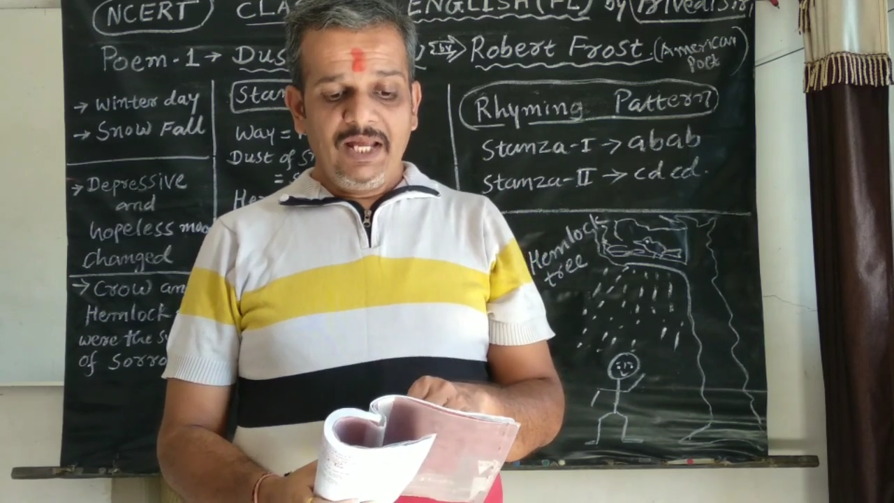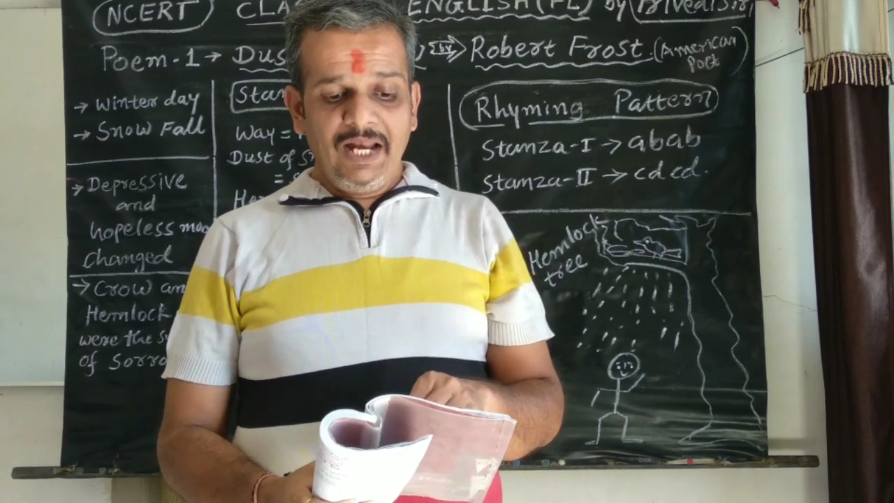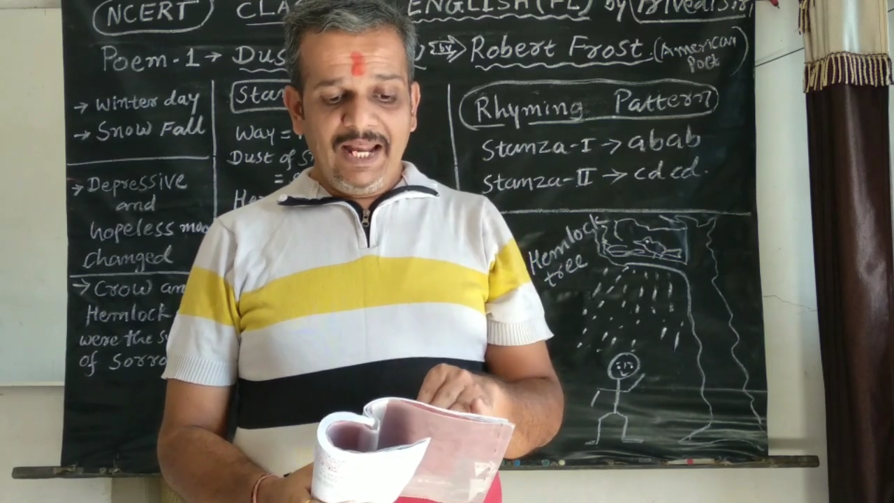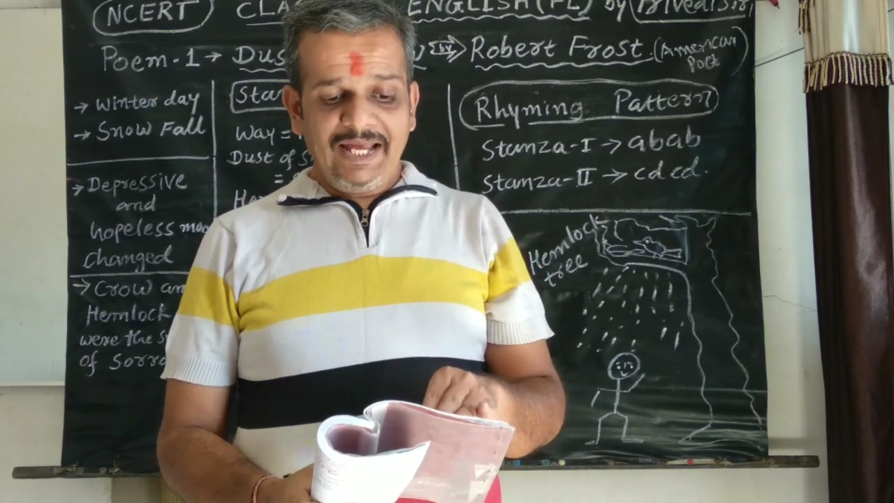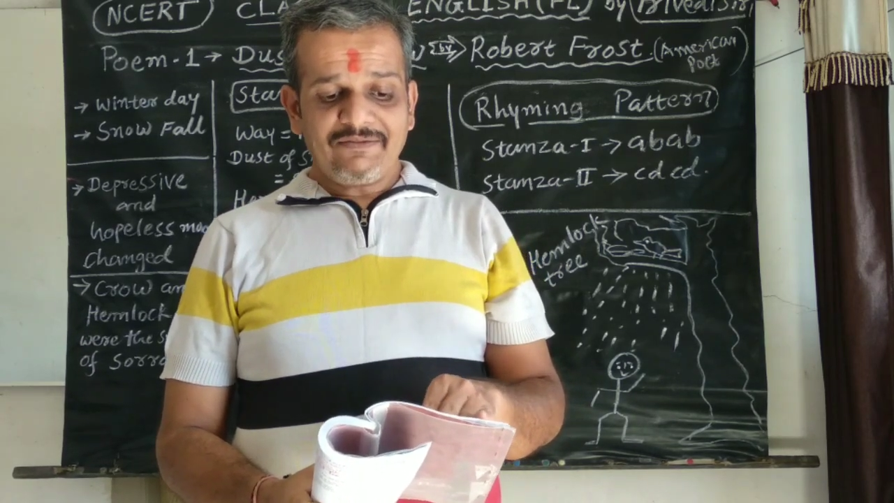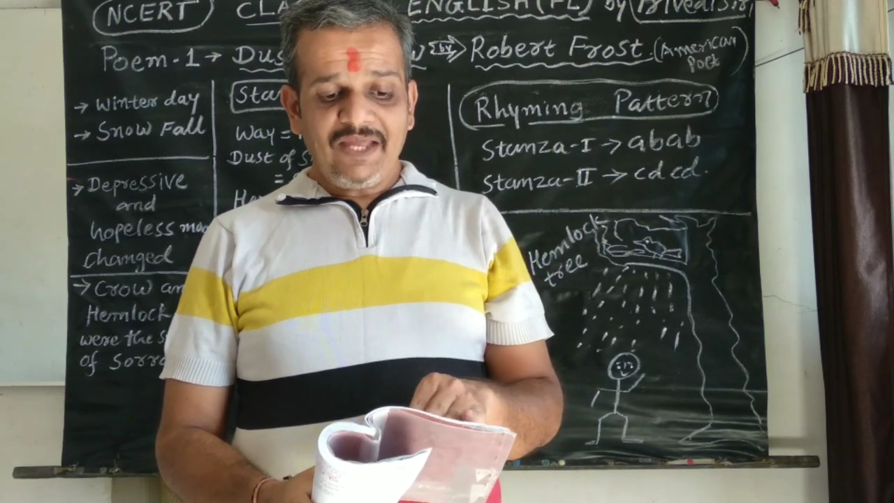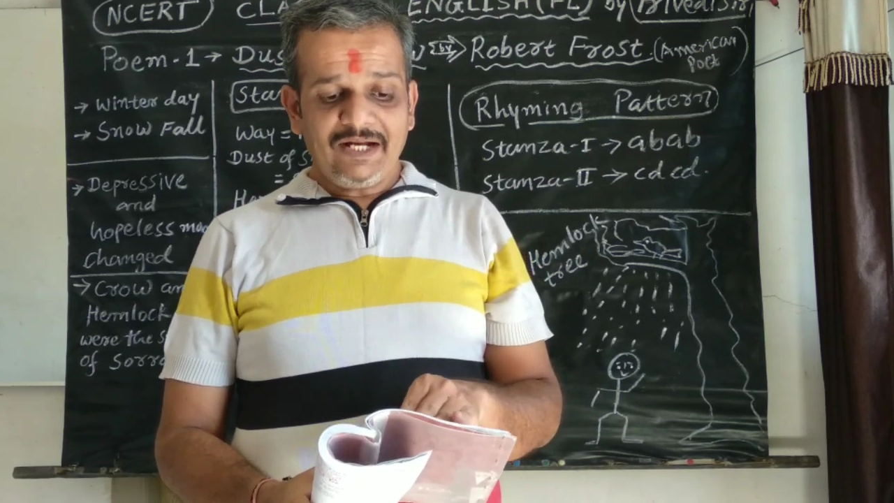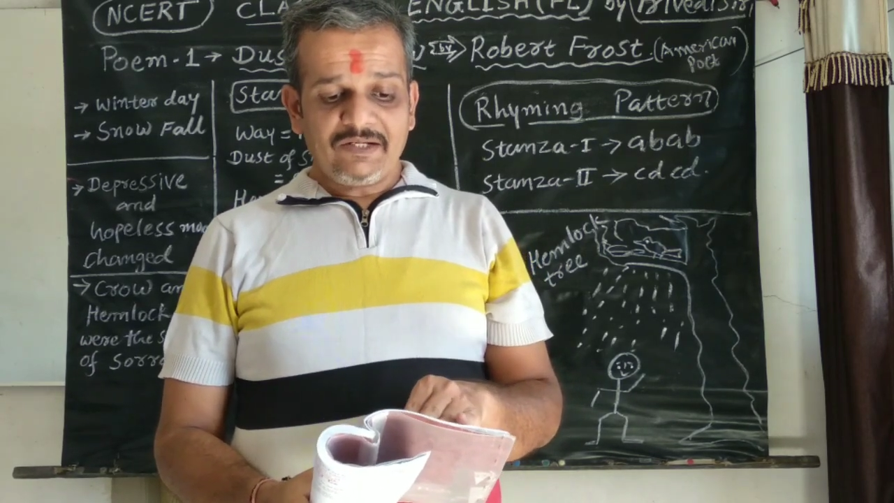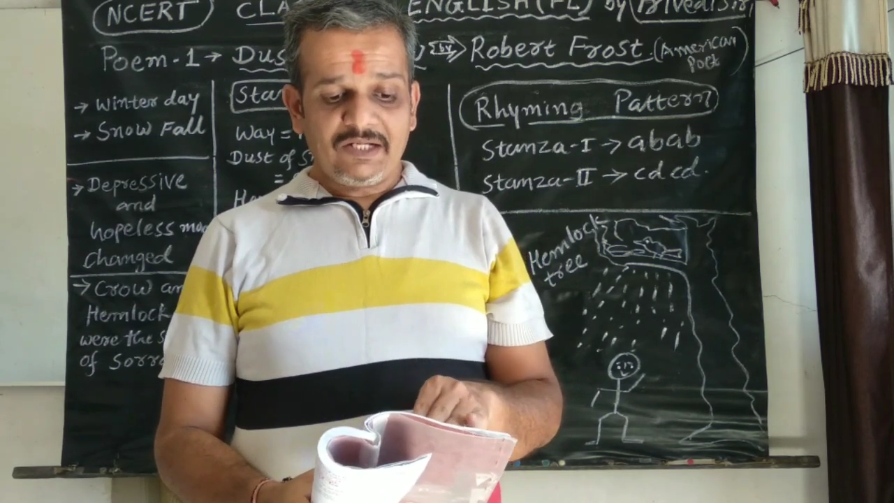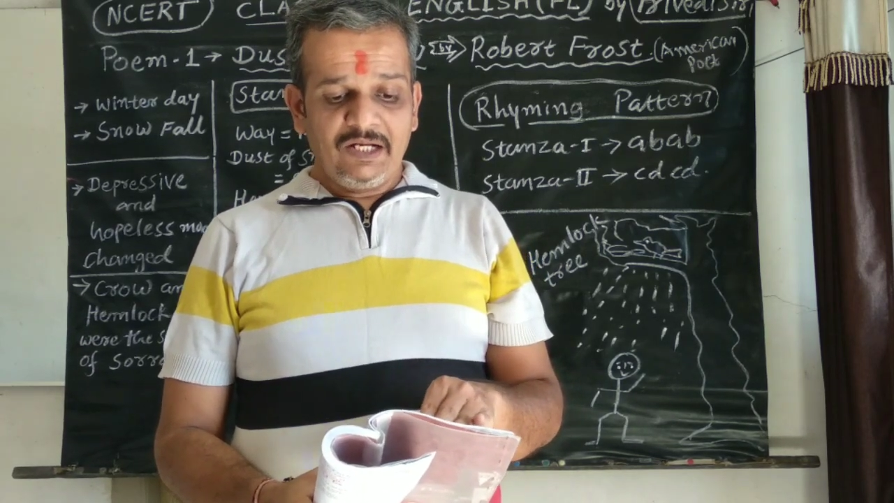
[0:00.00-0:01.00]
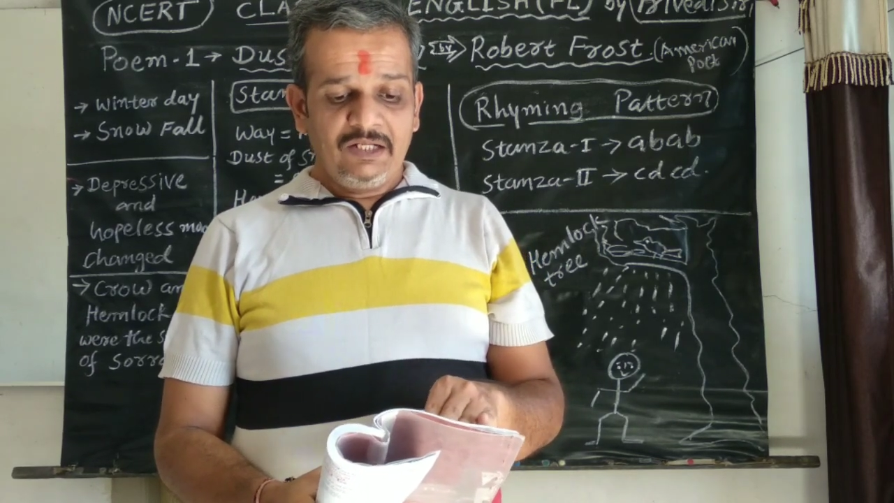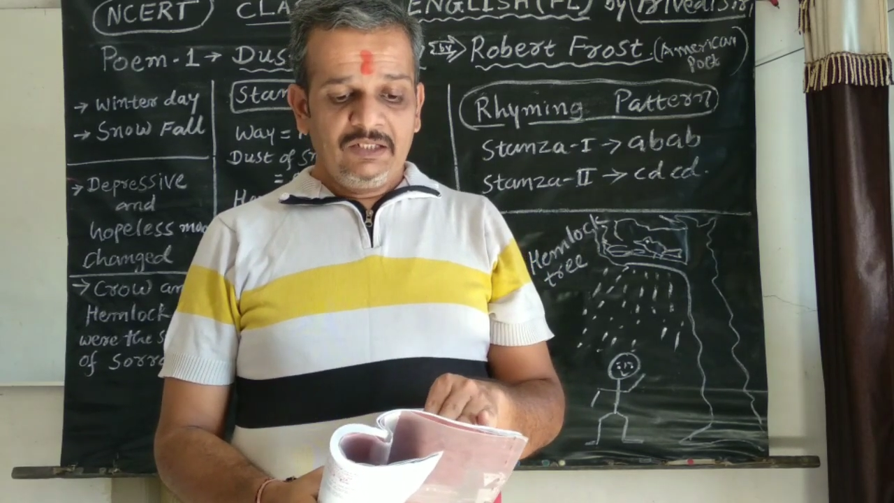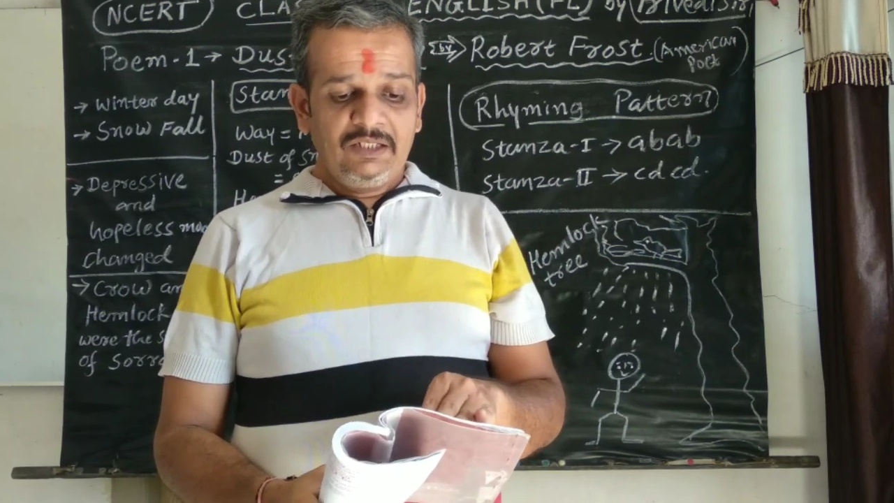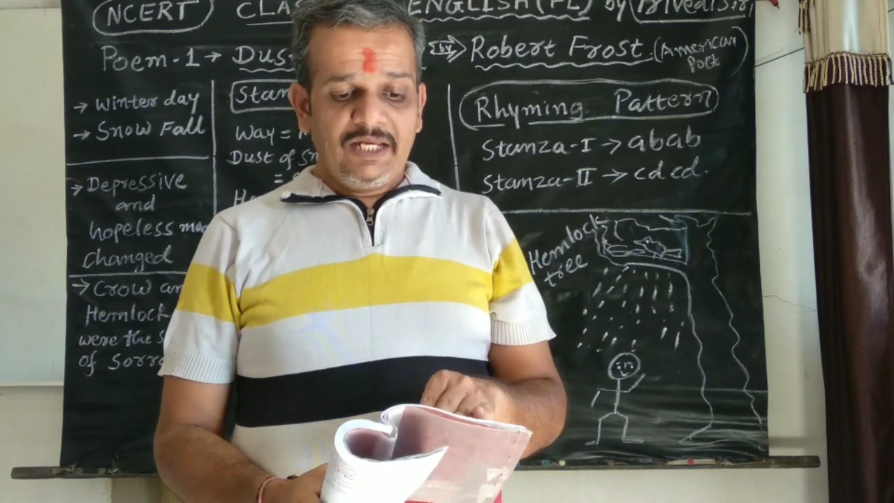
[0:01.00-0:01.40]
Like that,